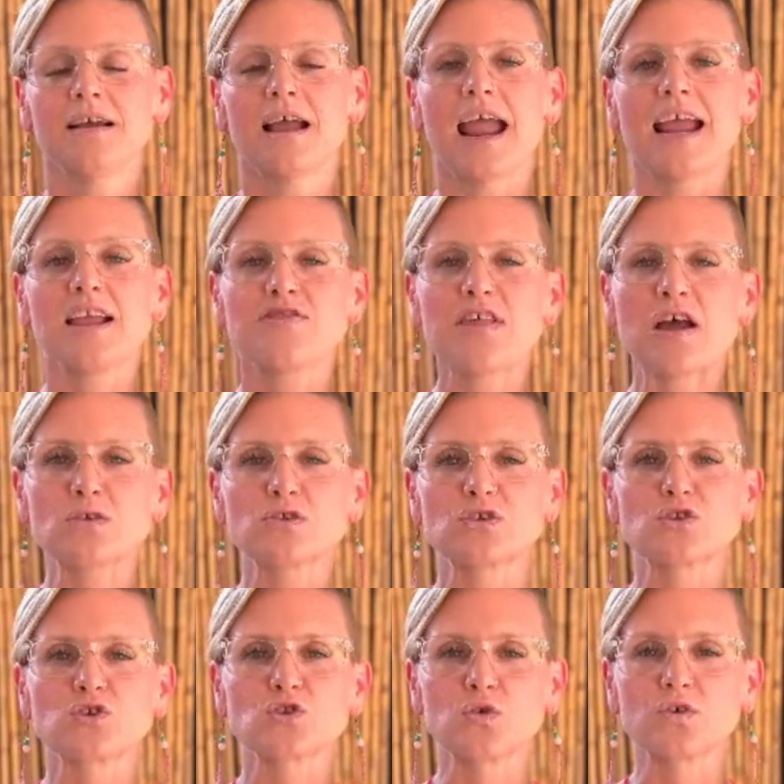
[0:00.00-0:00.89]

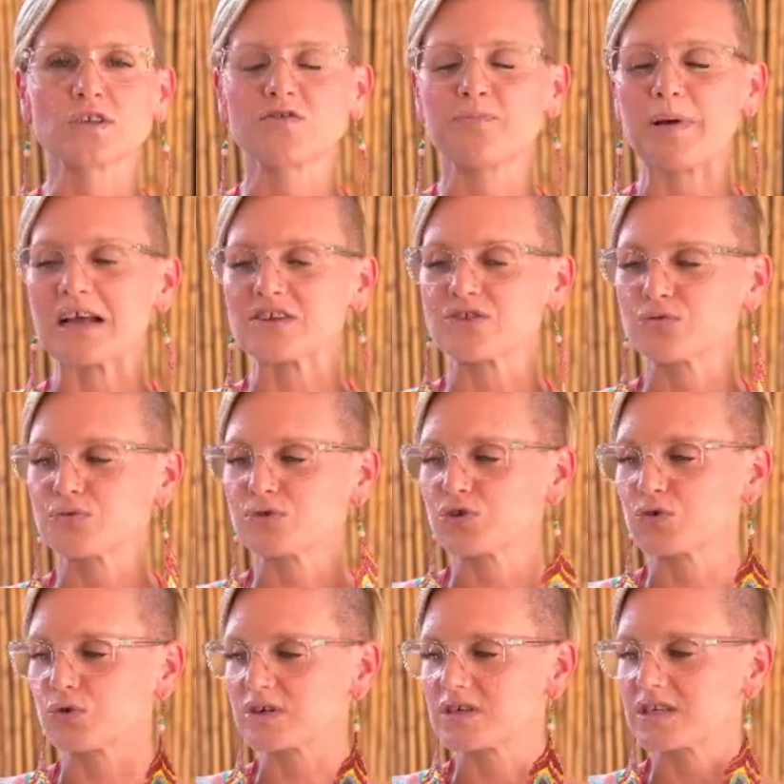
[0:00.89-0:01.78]
8,000 souls have passed through the
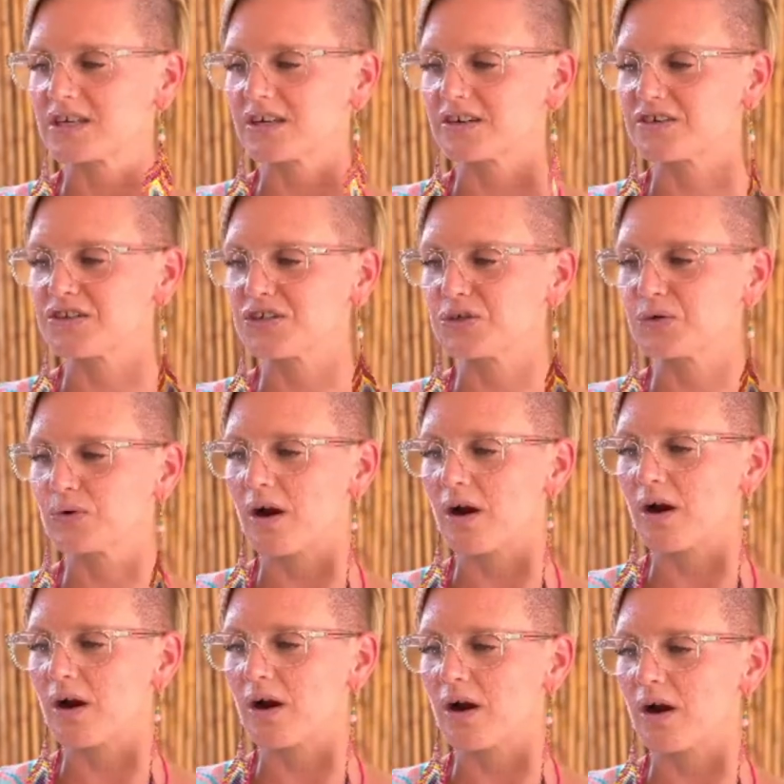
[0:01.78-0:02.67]
doors here to do
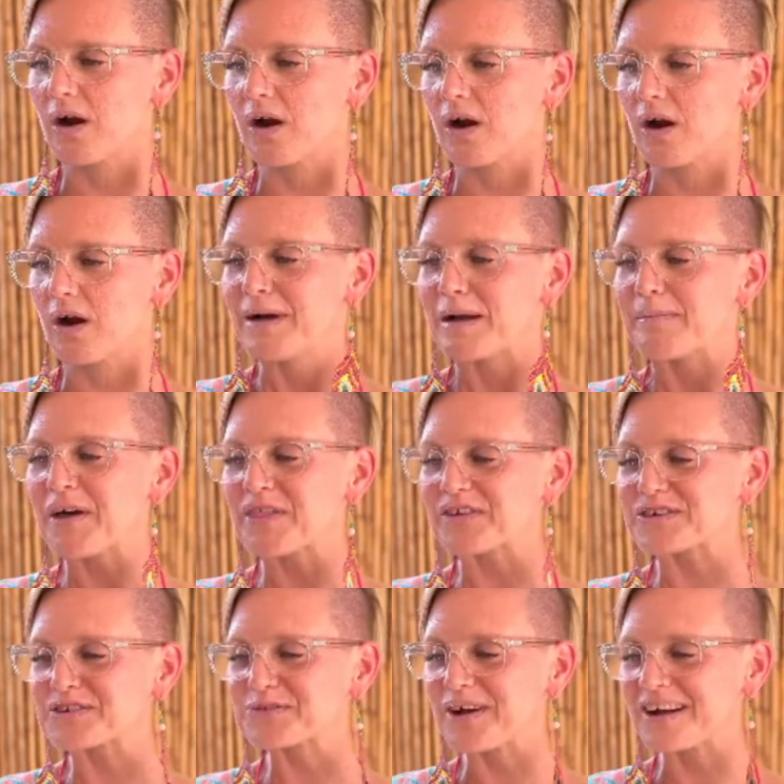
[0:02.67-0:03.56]
my
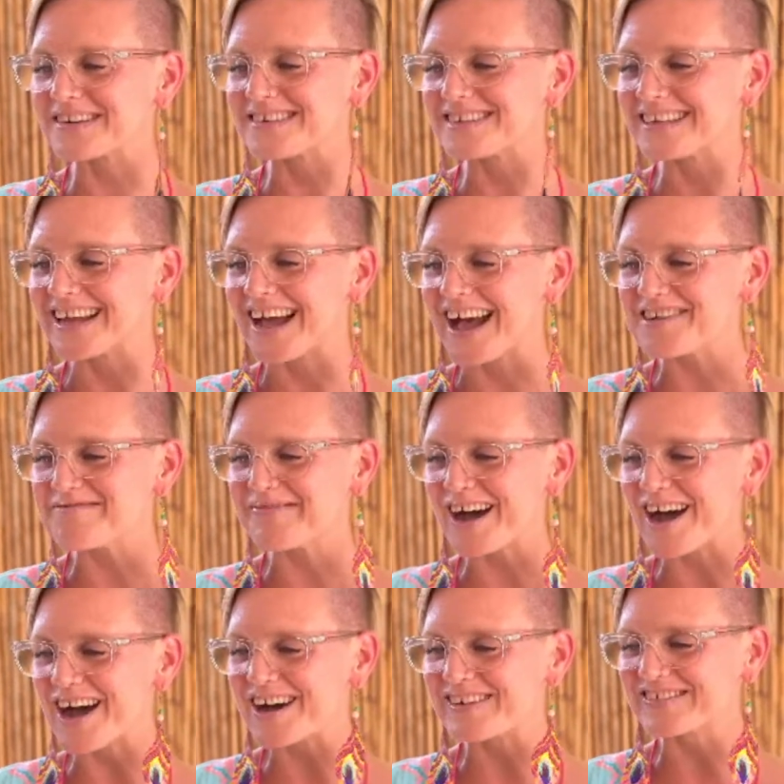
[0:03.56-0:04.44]
mother is watching. Hi,
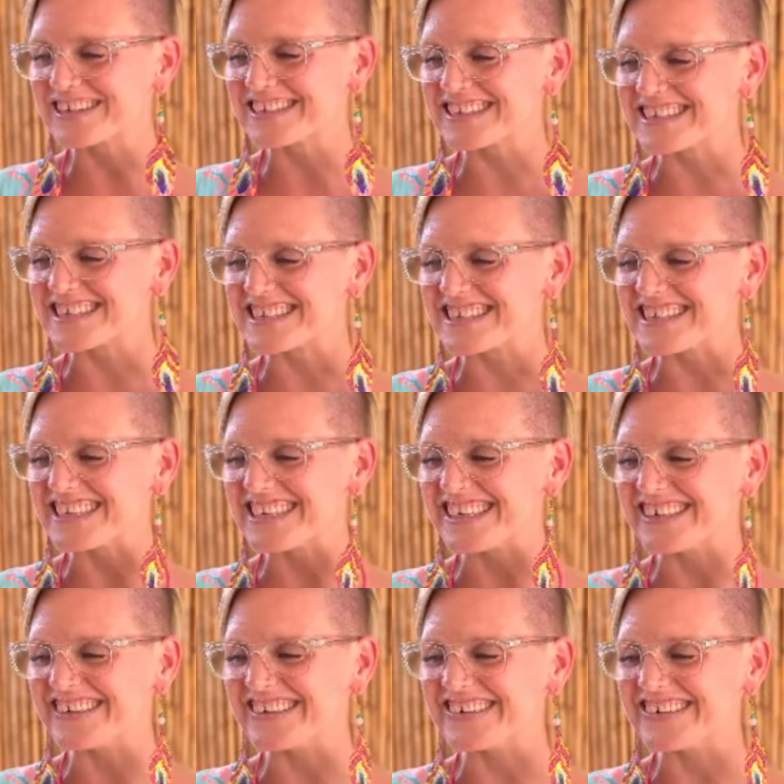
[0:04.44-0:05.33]
Mom. Good to see
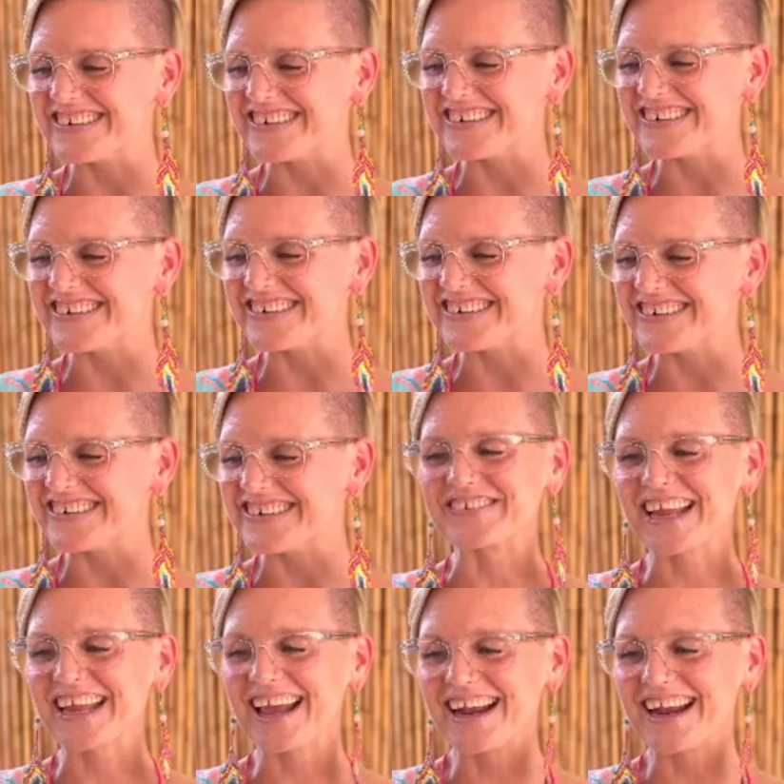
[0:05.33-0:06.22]
you from
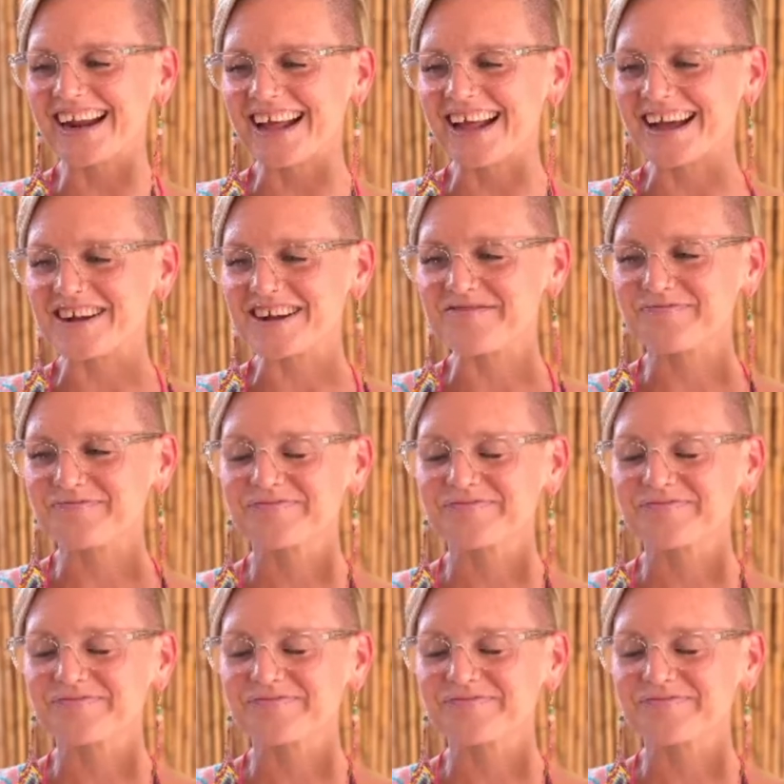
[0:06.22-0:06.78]
Canada.